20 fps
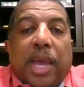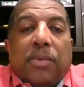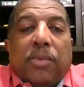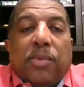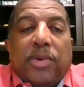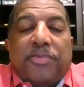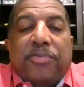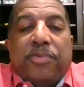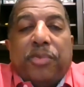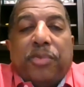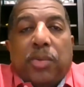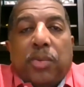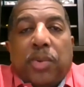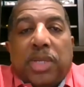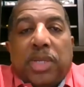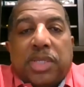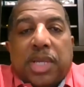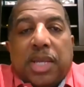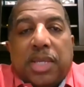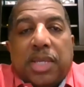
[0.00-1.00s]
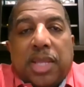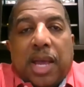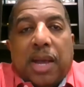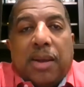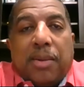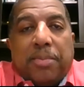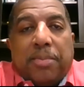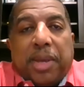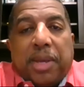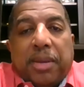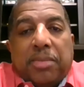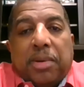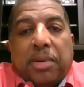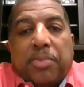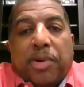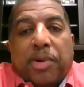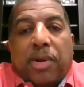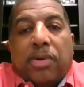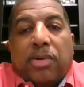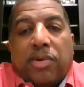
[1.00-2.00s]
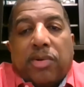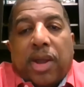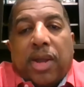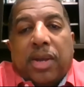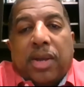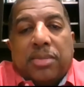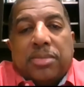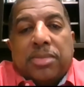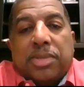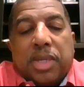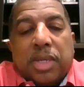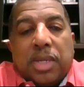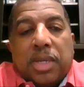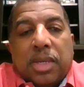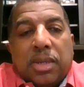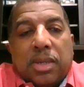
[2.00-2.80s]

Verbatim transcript: when we say down payment programs,